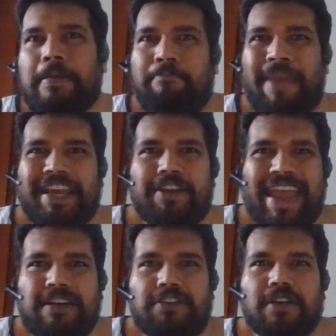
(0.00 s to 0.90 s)
many
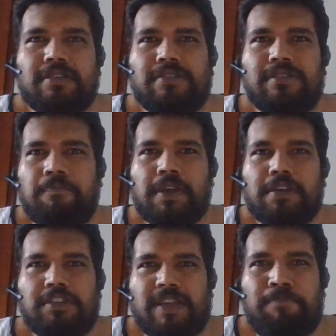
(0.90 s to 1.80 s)
writers
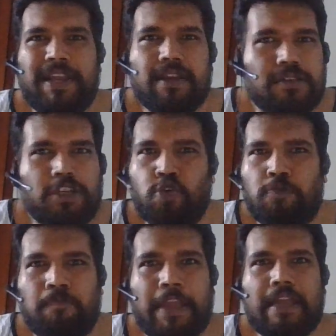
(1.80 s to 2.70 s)
simply
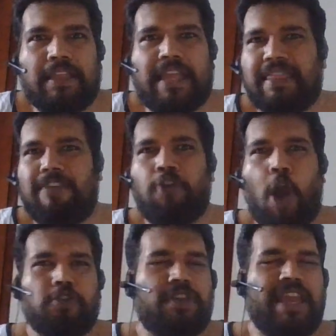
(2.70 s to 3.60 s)
assume that they've
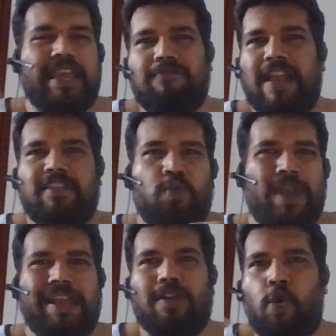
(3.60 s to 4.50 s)
got to reinvent the
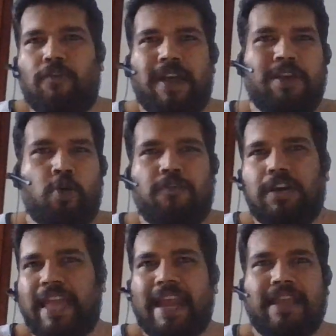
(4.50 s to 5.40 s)
wheel over and
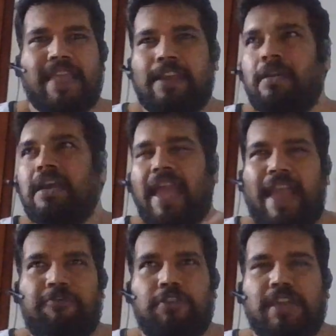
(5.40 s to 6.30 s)
over again and that
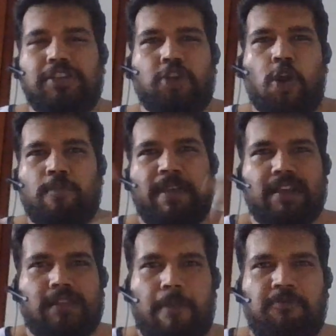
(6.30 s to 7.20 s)
everything's got to be
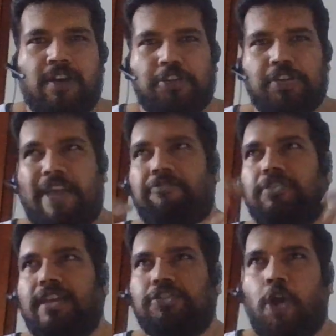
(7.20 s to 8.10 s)
a subversion,
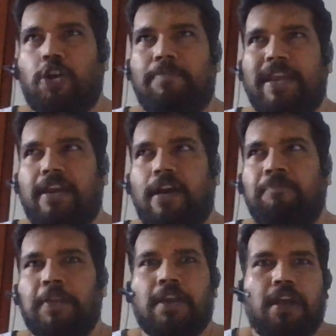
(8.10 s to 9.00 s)
everything's got to be a,
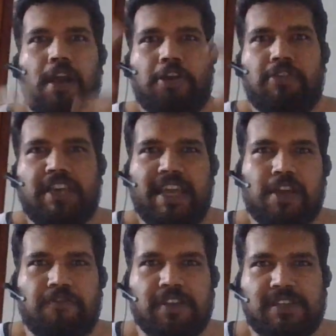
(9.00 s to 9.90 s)
a
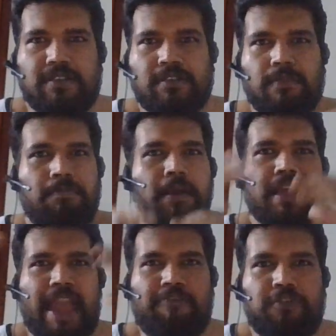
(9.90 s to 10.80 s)
critique of the system,
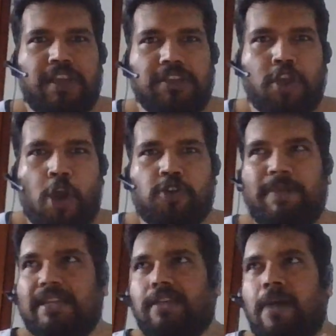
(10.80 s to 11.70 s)
everything's got to
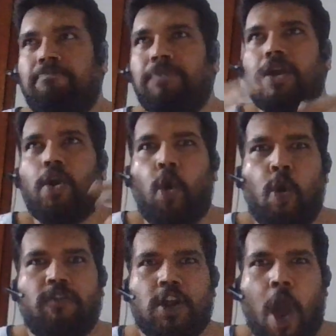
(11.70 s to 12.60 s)
be some
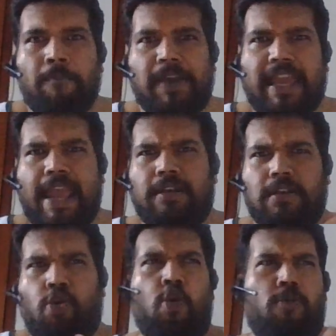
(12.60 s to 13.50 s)

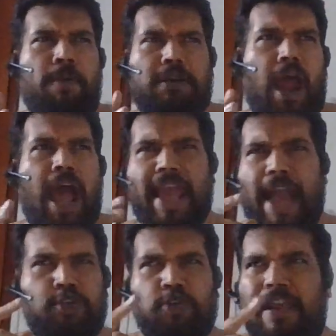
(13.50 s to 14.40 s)
overcomplicated, oh, but I
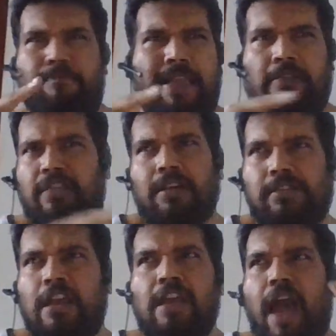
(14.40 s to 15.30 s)
actually meant
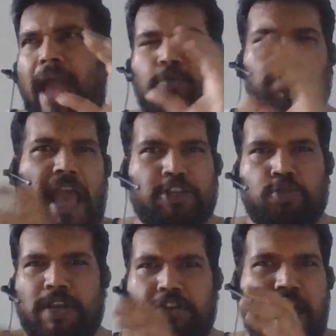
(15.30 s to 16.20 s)
this, I was
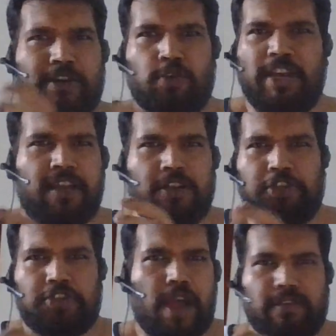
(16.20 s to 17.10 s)
actually trying to
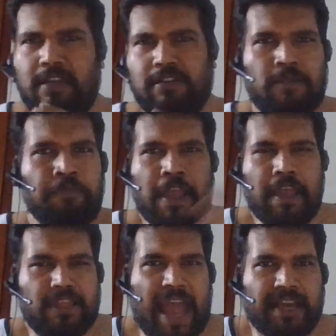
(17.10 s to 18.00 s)
deconstruct this,
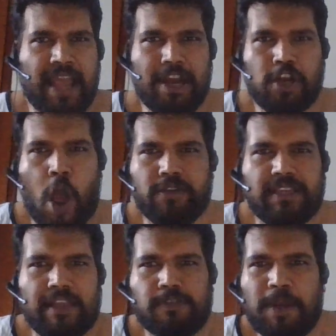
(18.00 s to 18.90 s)
that kind of
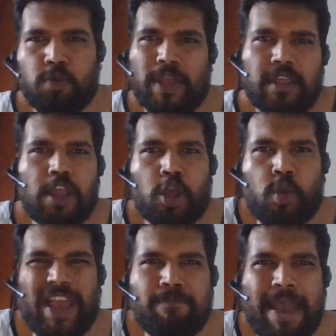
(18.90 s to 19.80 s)
nonsense. But with
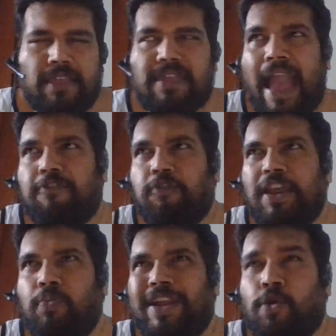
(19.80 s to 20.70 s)
Quick Ben,
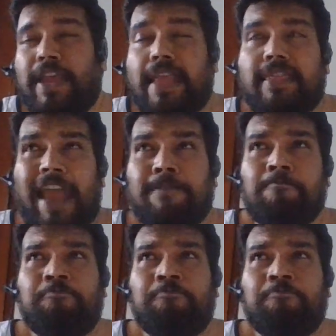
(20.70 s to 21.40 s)
thankfully, we don't get that.